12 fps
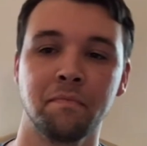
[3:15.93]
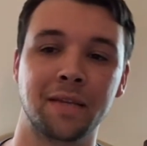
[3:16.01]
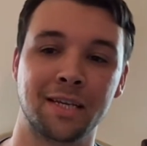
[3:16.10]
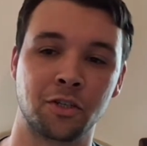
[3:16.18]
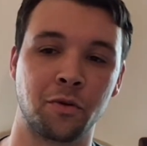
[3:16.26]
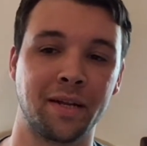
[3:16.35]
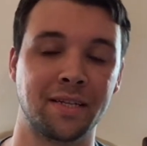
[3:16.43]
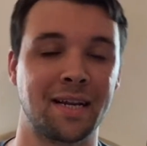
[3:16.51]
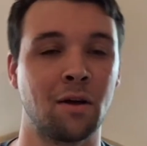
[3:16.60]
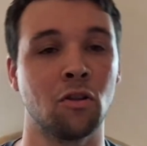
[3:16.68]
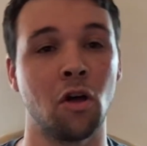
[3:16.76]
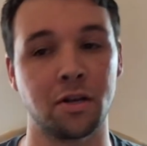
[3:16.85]
Gastonia has
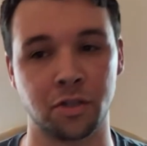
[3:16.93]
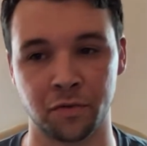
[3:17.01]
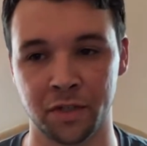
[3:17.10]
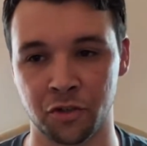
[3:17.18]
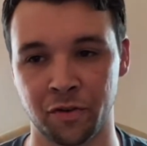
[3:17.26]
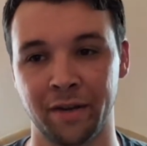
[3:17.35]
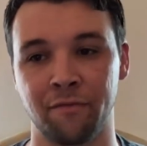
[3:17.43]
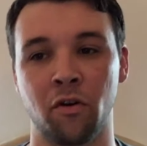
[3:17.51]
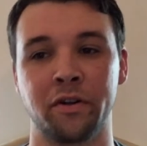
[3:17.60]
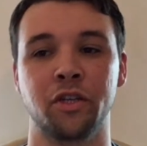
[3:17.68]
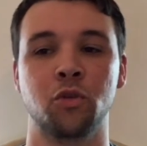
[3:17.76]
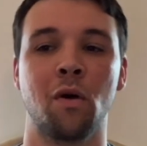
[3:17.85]
now lost 3 straight,
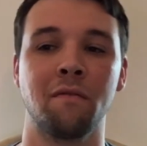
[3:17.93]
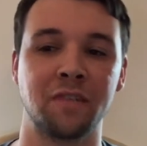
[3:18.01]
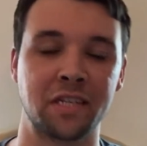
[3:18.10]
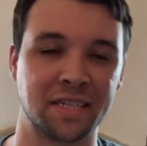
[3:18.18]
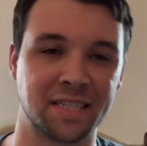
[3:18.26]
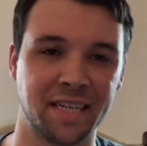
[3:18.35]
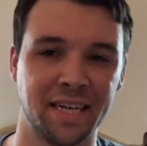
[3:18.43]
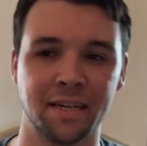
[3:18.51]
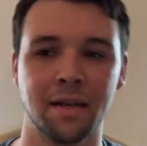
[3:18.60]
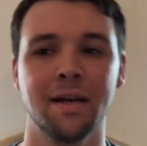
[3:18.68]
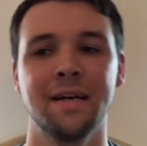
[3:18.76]
falling to 12-16,